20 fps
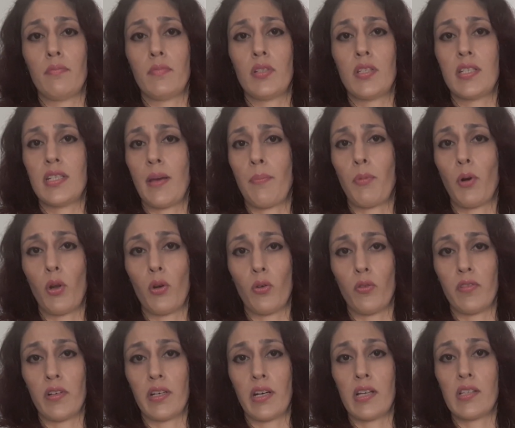step all
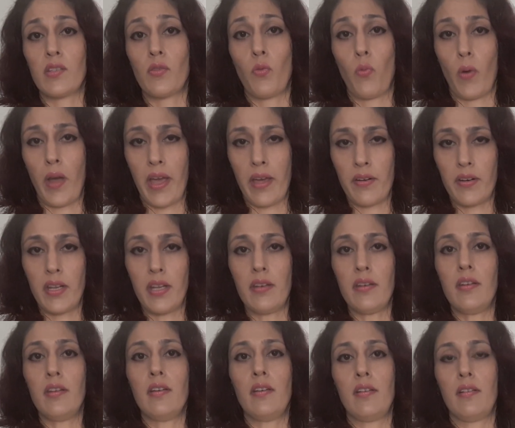over us,
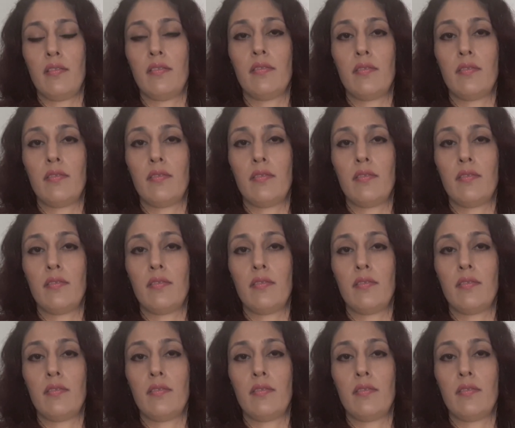wherein